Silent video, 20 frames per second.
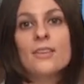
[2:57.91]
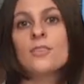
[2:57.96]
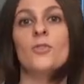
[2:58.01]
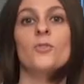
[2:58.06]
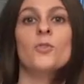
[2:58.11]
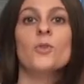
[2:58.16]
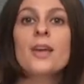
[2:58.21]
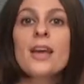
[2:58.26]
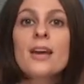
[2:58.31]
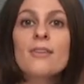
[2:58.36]
So
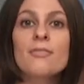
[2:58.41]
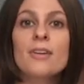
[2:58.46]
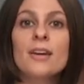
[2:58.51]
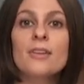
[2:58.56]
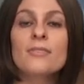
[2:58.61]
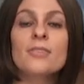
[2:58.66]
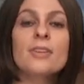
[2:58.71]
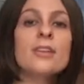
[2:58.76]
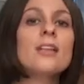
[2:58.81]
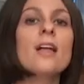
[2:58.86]
if you can't
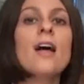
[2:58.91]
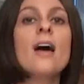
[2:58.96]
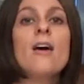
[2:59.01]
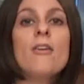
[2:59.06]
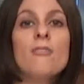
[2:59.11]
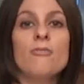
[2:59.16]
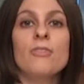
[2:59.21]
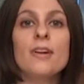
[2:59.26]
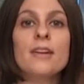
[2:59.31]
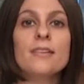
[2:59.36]
find vanilla,
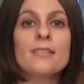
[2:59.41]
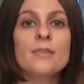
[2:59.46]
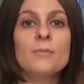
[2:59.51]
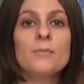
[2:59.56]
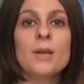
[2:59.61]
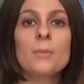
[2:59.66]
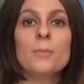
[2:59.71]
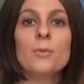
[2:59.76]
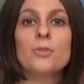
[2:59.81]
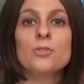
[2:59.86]
find some
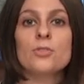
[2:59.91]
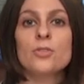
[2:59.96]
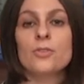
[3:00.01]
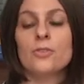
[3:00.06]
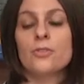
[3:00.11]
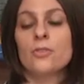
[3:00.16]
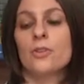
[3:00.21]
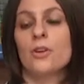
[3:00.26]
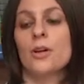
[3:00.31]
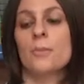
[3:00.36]
maple
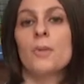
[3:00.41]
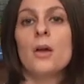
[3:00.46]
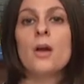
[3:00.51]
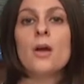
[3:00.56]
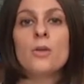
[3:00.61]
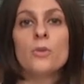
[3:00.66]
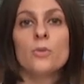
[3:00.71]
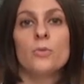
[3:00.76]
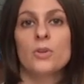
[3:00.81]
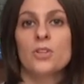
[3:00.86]
syrup,
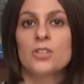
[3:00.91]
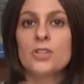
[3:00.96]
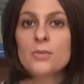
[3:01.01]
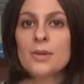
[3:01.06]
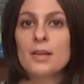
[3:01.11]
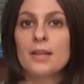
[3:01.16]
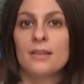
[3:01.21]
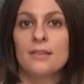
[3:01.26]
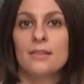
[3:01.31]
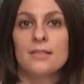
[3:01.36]
switch them
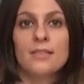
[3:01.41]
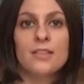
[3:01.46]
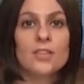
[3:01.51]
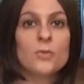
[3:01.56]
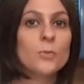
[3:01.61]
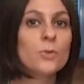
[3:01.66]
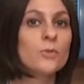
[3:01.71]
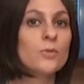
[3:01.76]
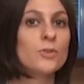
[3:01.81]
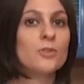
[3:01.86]
in
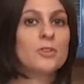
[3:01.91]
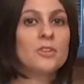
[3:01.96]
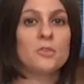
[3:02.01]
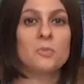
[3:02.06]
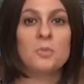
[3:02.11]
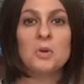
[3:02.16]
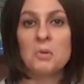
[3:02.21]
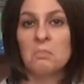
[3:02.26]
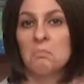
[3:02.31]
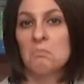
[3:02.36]
teaspoon for
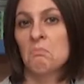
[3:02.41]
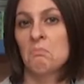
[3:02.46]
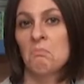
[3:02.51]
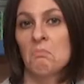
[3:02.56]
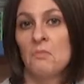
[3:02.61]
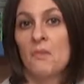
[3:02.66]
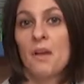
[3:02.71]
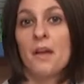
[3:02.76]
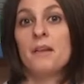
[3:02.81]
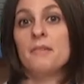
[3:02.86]
teaspoon,
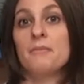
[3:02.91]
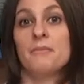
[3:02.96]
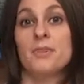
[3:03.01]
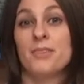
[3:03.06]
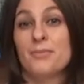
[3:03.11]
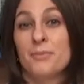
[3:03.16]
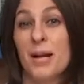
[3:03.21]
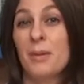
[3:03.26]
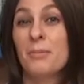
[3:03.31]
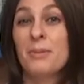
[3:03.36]
and
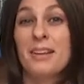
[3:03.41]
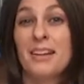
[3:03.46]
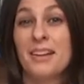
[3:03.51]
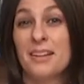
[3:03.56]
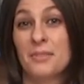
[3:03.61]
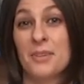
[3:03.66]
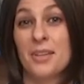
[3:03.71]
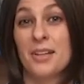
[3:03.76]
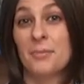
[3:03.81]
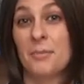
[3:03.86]
it's probably not
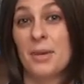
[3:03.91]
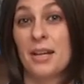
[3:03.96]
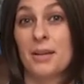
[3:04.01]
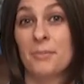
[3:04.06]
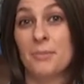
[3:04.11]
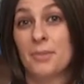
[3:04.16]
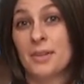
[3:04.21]
even going to make a